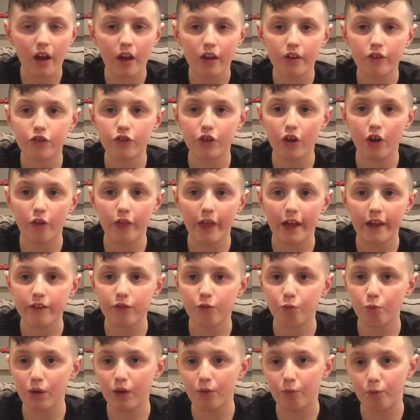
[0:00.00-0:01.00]
so
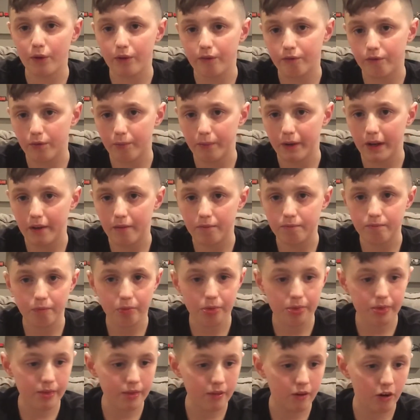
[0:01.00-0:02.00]
that's one win for me
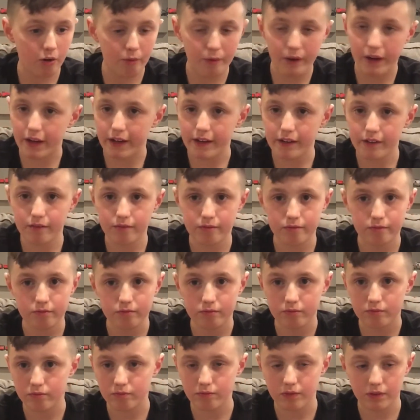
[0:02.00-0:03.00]
already
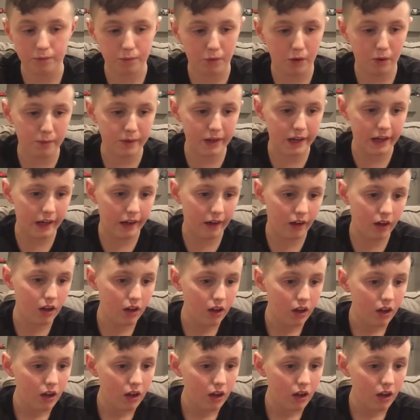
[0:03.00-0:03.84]
from the very beginning.